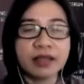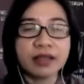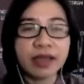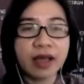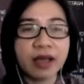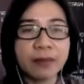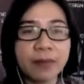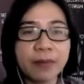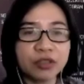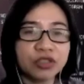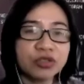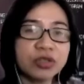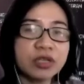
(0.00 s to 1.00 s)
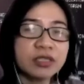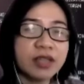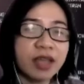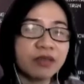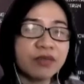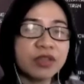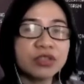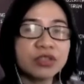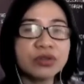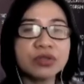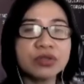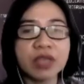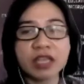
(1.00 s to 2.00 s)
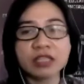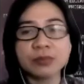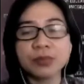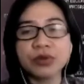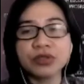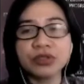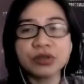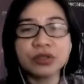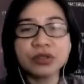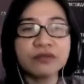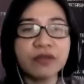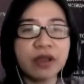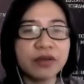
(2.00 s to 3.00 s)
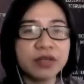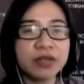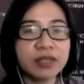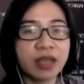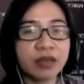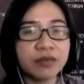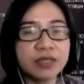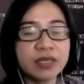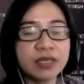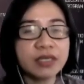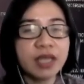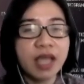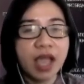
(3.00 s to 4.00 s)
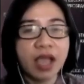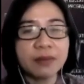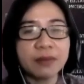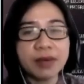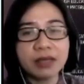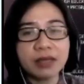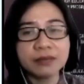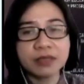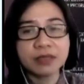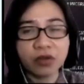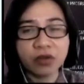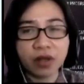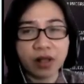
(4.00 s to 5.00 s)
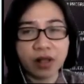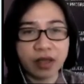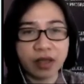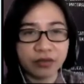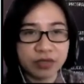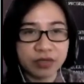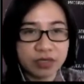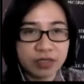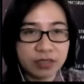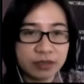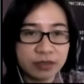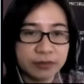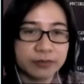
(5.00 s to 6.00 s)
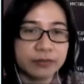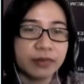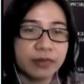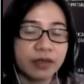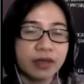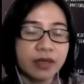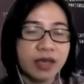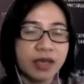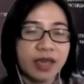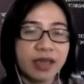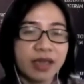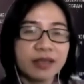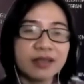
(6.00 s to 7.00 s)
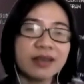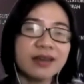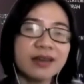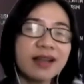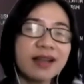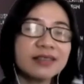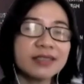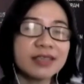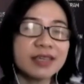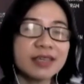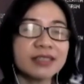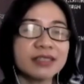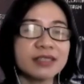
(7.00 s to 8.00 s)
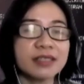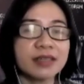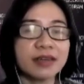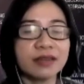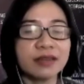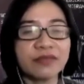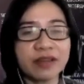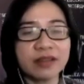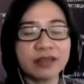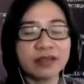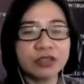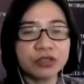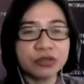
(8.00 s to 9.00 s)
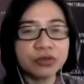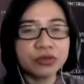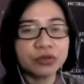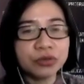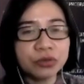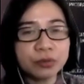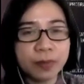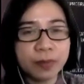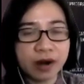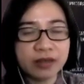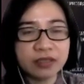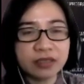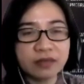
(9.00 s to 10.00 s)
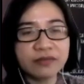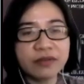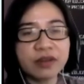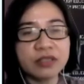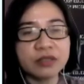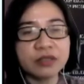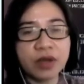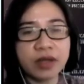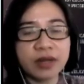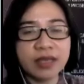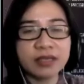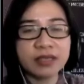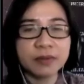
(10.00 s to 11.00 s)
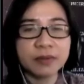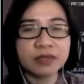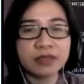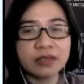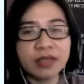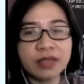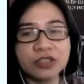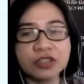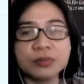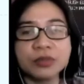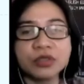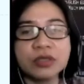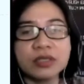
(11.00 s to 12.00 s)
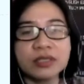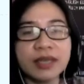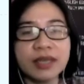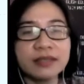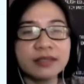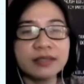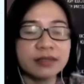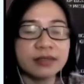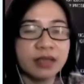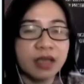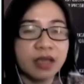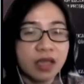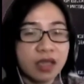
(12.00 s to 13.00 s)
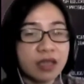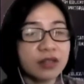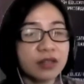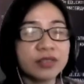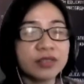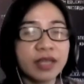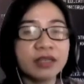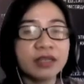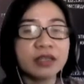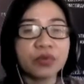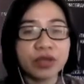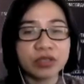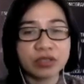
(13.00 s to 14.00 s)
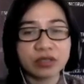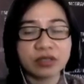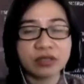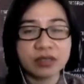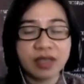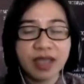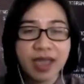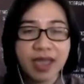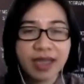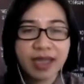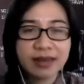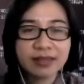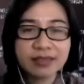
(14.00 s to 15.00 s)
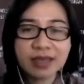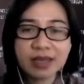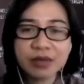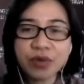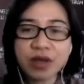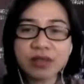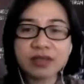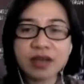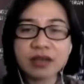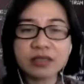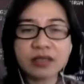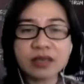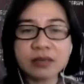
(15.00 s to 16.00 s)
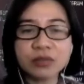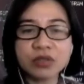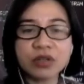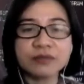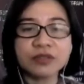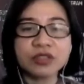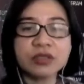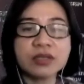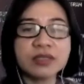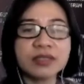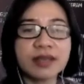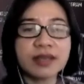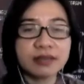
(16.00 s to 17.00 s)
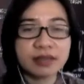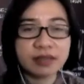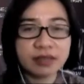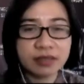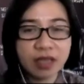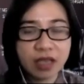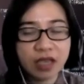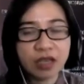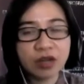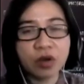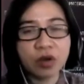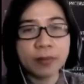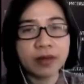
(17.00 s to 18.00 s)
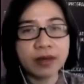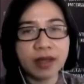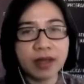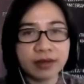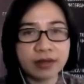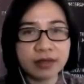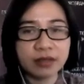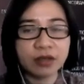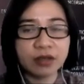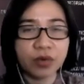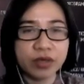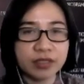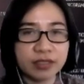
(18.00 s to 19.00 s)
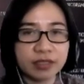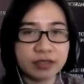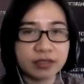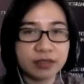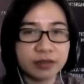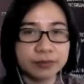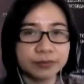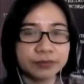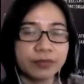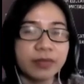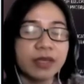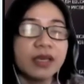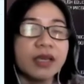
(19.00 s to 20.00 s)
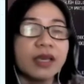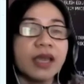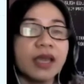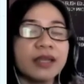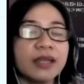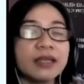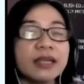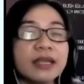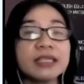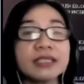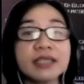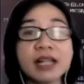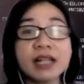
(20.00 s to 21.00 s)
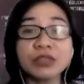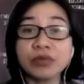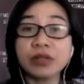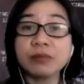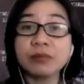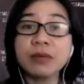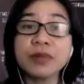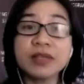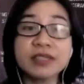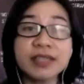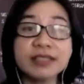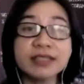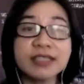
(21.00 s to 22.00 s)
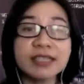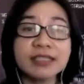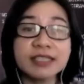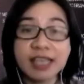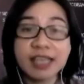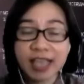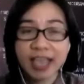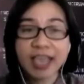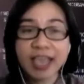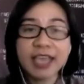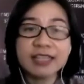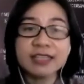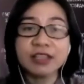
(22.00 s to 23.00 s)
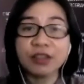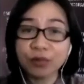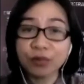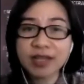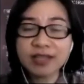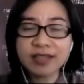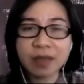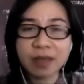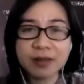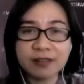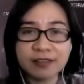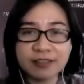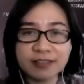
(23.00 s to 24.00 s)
They are about students' language use, exposure to various languages, and beliefs in local languages. And the analysis are divided into 2 parts. The first one is percentage of student answers in closed-ended questions, and then the second ones are themes of student answers in open-ended questions. And then the results will be presented in 3 tables.